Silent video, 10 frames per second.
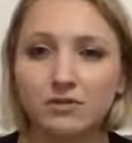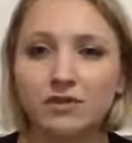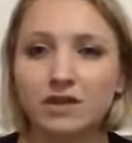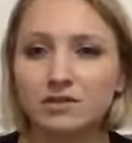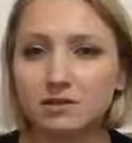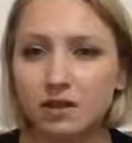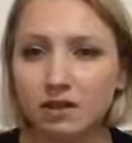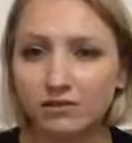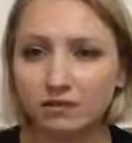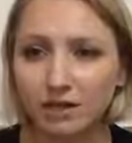It provides a
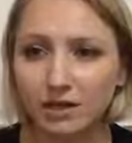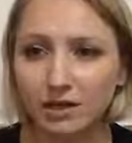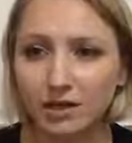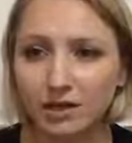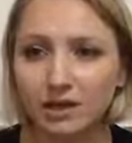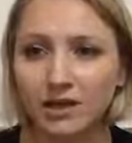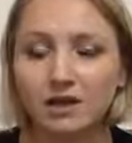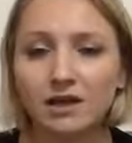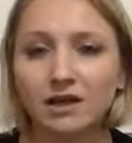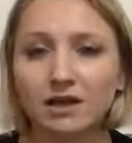lot of clarity,
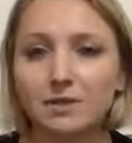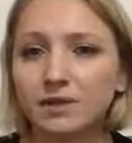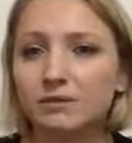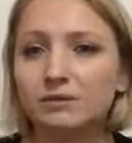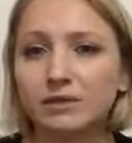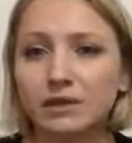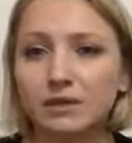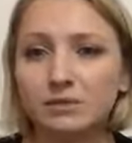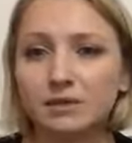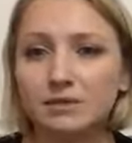and it
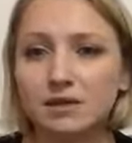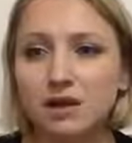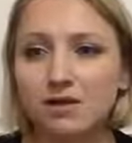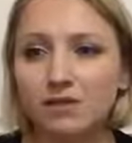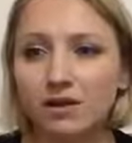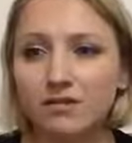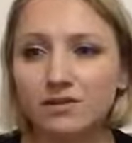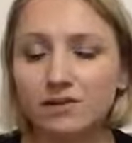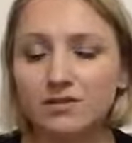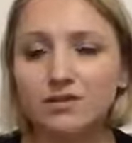really builds a lot of
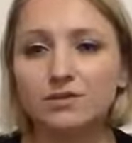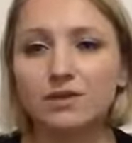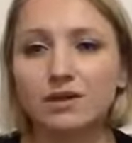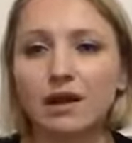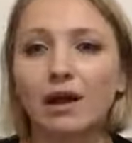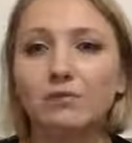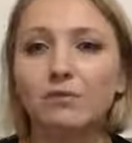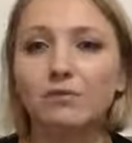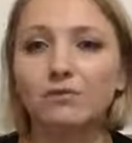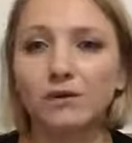confidence, so you can kind of
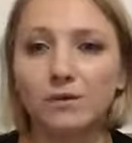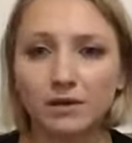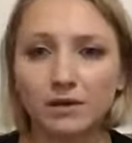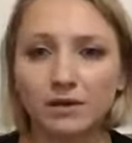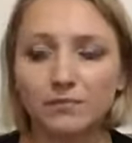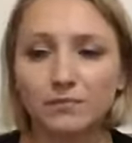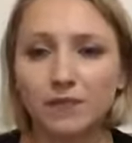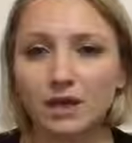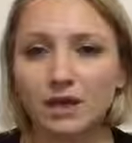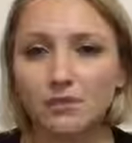move forward
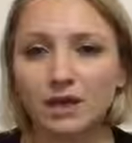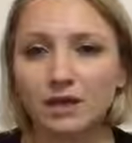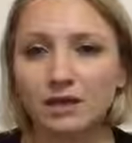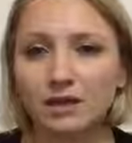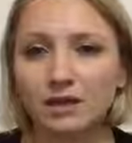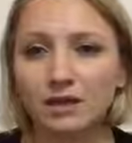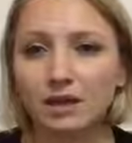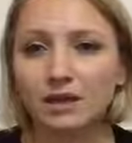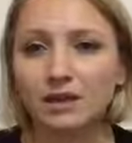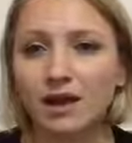and
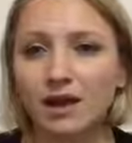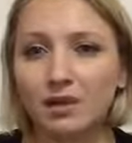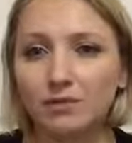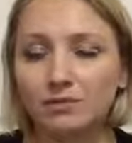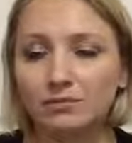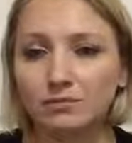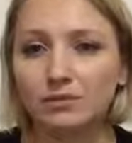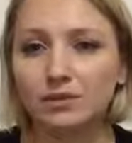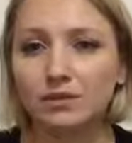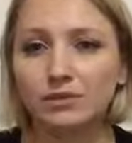allow
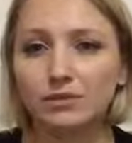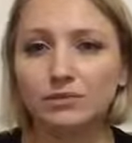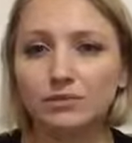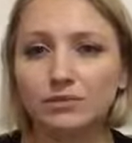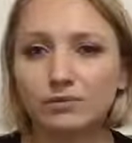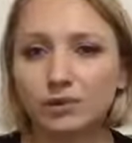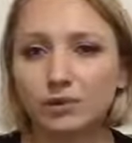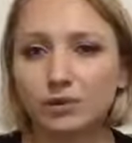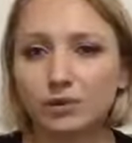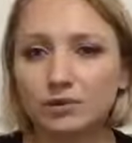
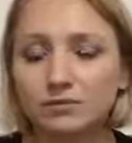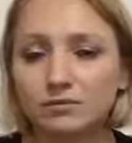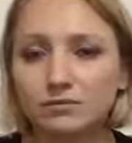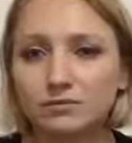your